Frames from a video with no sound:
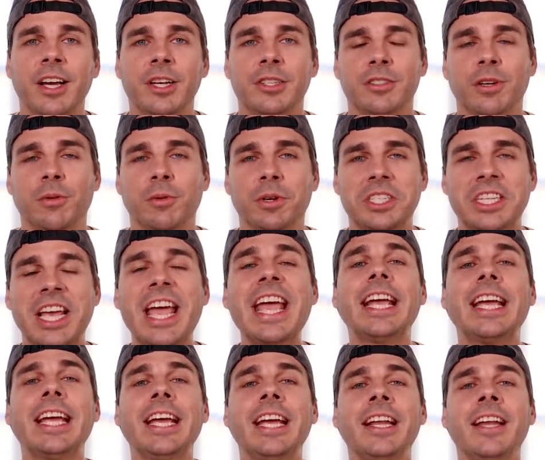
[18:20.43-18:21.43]
So we're
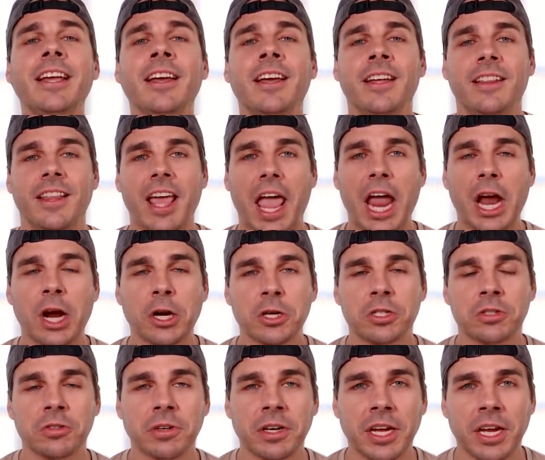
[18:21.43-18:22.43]
taking the
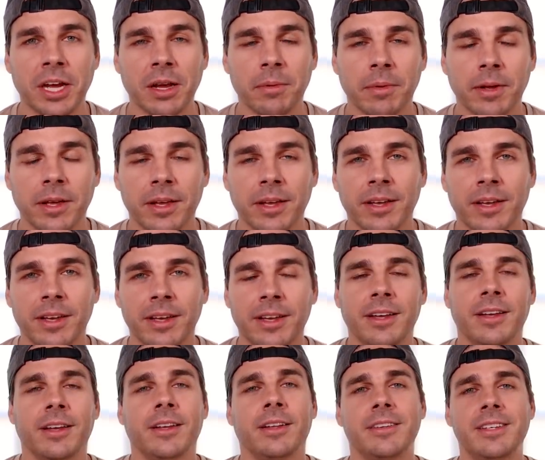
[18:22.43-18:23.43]
Airstream
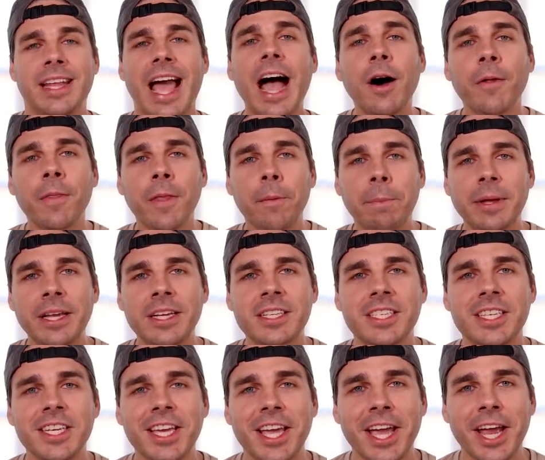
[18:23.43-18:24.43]
down the
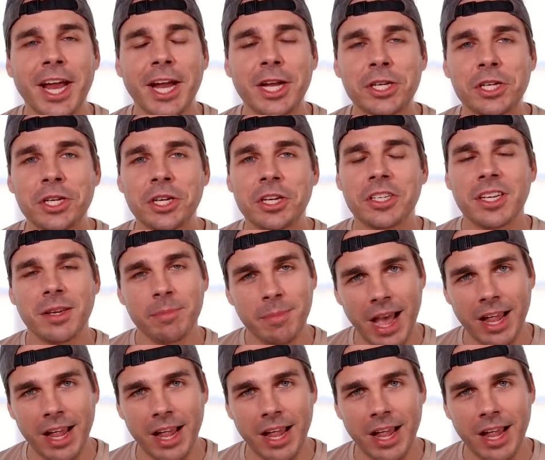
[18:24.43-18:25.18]
PCH to